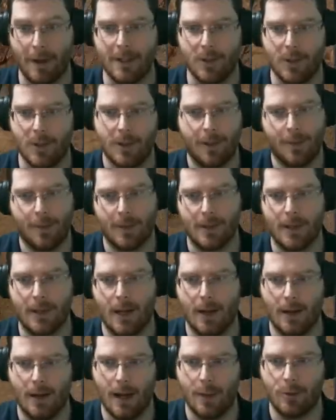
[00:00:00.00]
many.
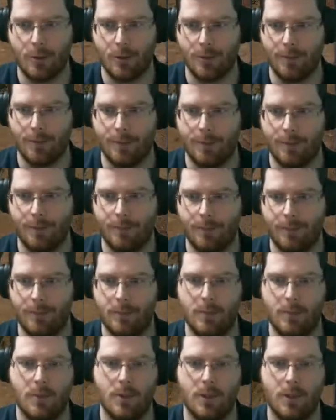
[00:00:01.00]
Not that
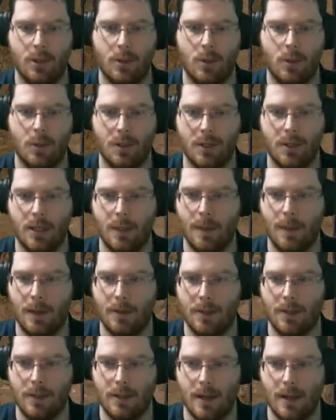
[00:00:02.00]
no one picks
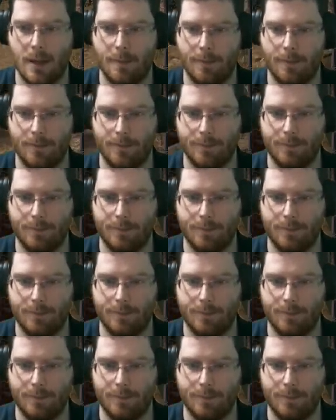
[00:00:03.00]
Klingon first time